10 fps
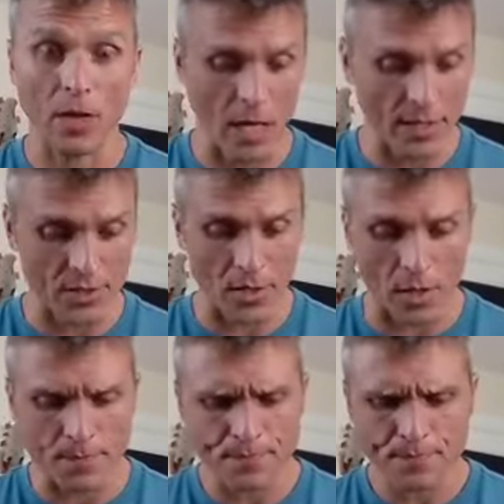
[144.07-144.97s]
All right,
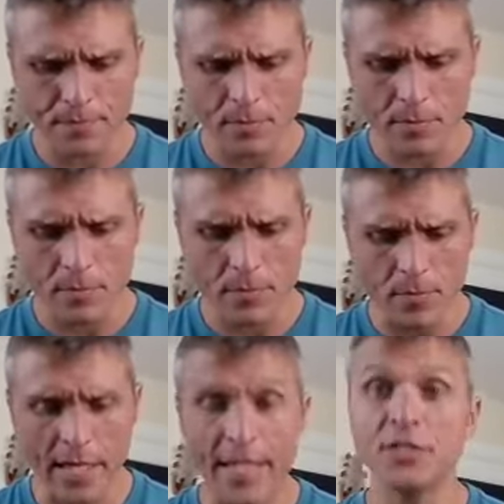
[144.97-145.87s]
so
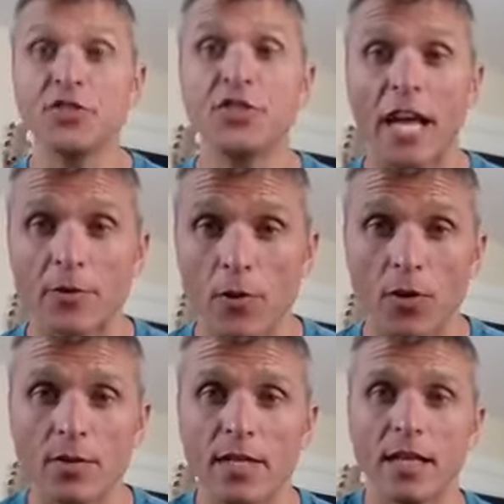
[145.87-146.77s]
in
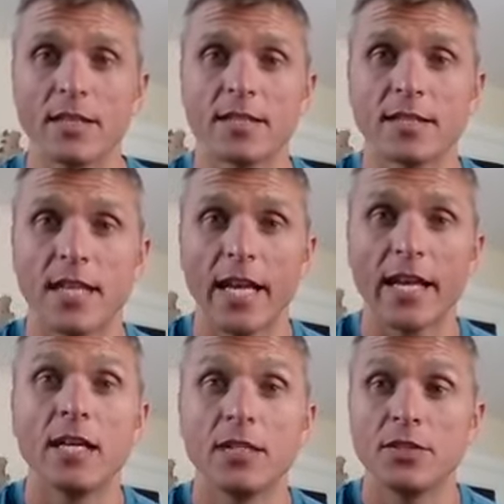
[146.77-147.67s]
general, now this is
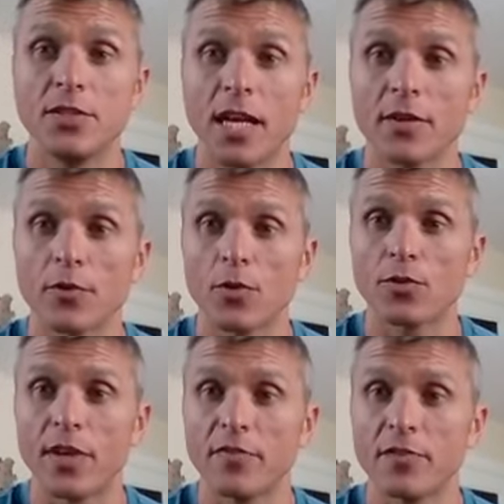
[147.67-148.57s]
a
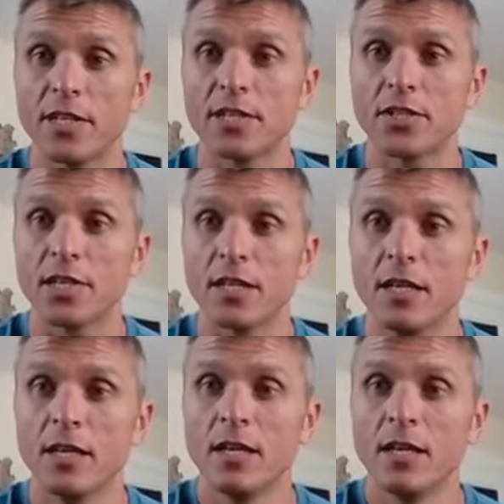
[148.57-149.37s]
general definition.